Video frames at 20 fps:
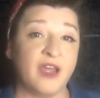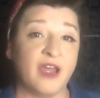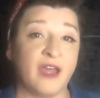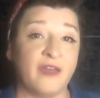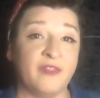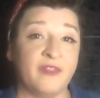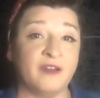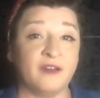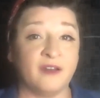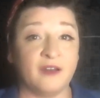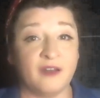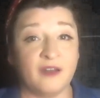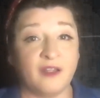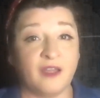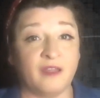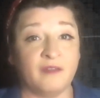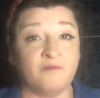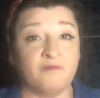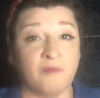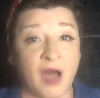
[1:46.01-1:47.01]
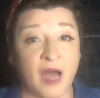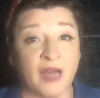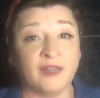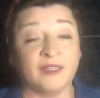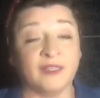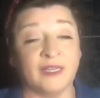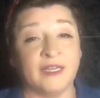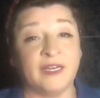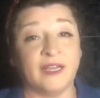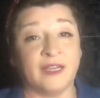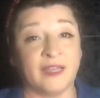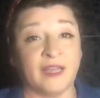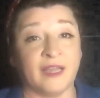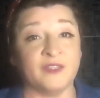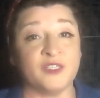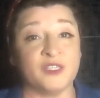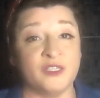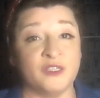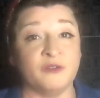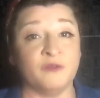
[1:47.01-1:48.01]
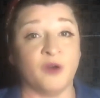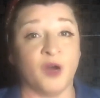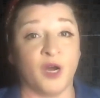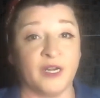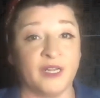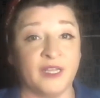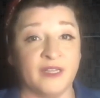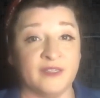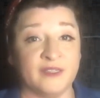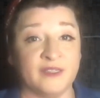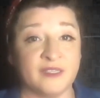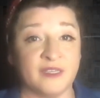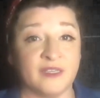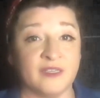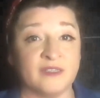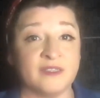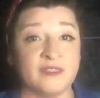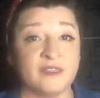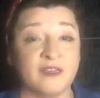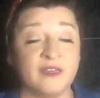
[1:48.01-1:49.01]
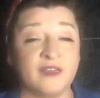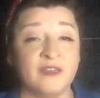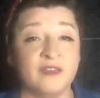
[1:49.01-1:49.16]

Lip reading: and model it against new audiences